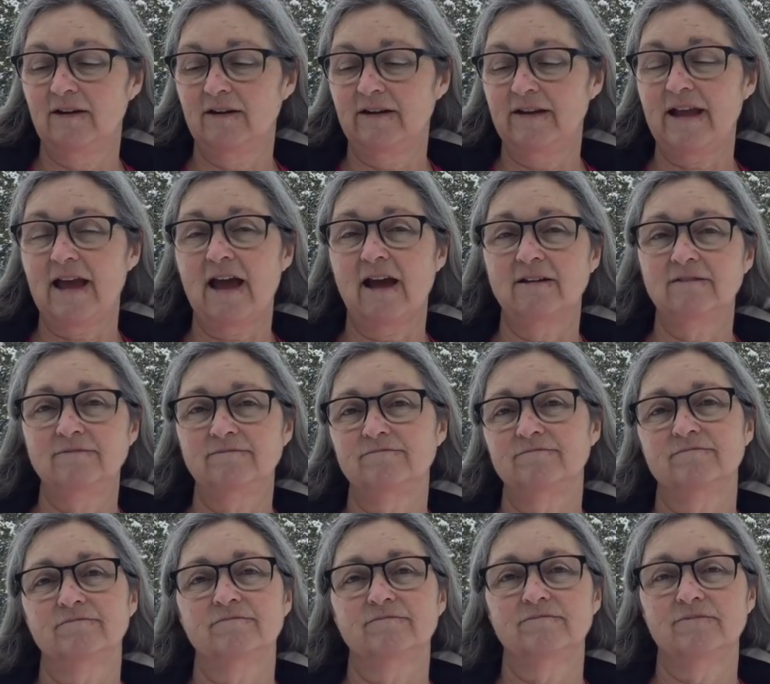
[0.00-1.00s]
Yeah,
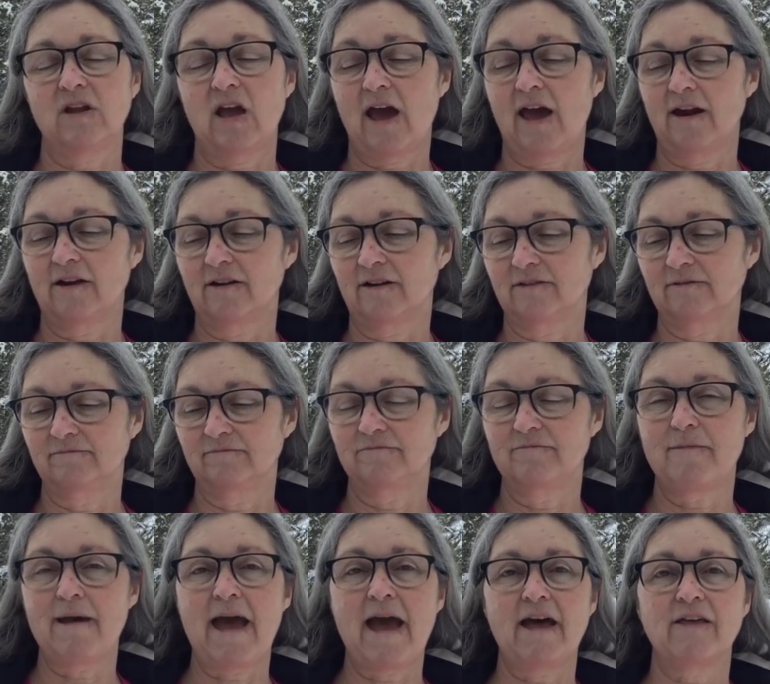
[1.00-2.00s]
I don't know.
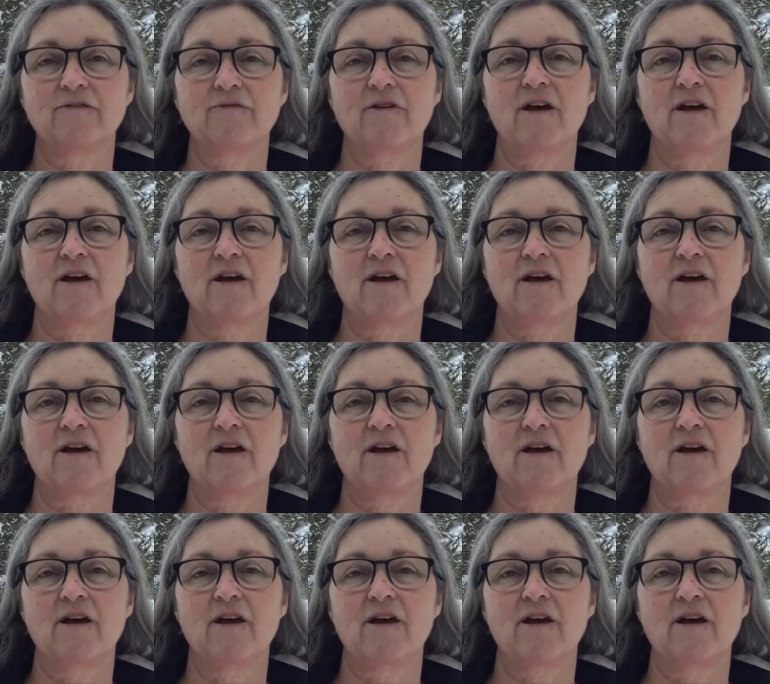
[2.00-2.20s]
Math,